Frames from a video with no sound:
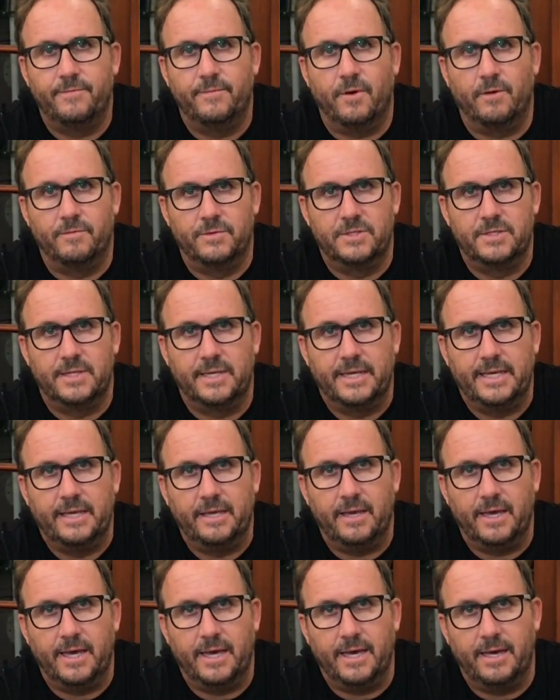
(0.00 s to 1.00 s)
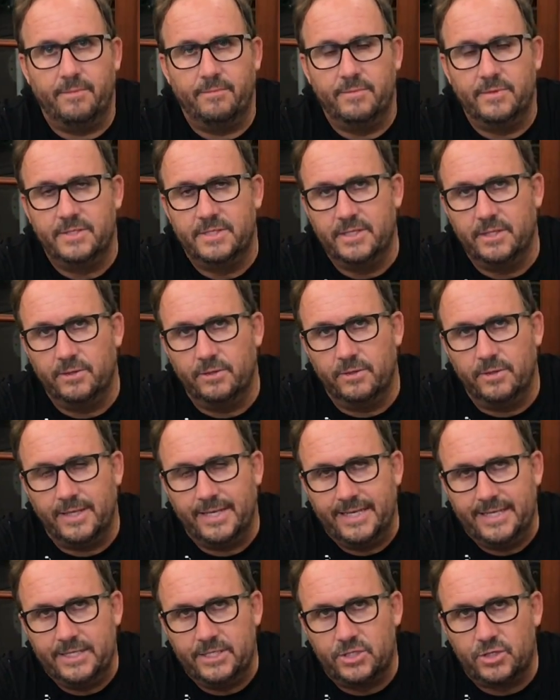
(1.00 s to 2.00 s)
obviously the Zil
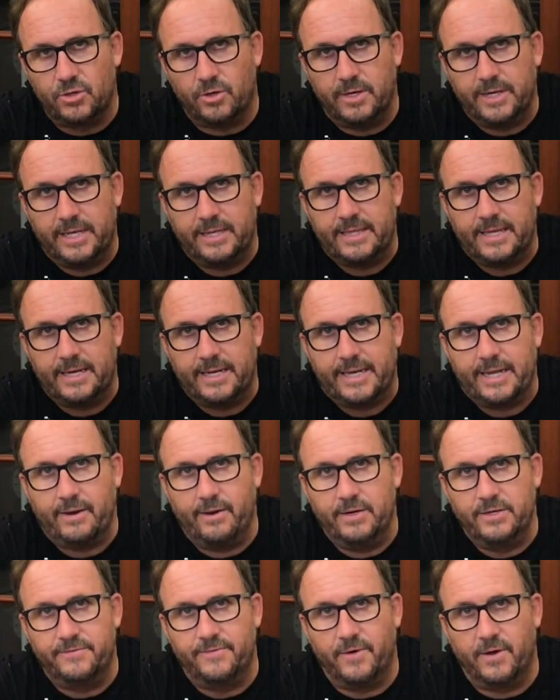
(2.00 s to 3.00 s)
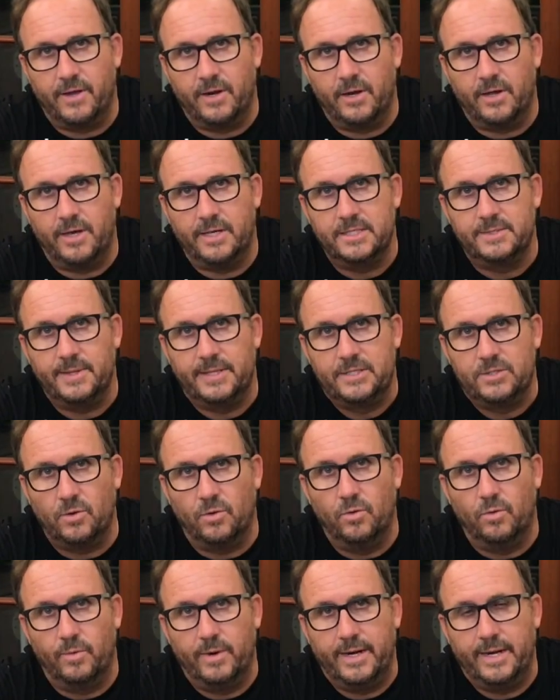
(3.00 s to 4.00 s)
is trying to get the undercarriage finalised. It's
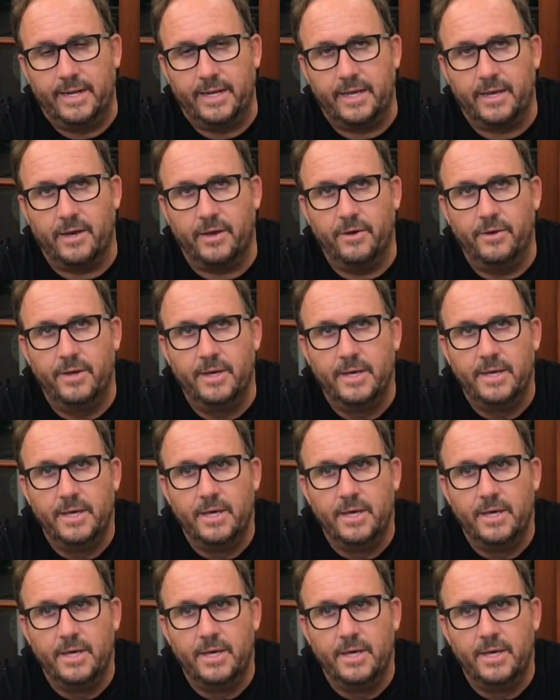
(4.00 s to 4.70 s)
all ready to go.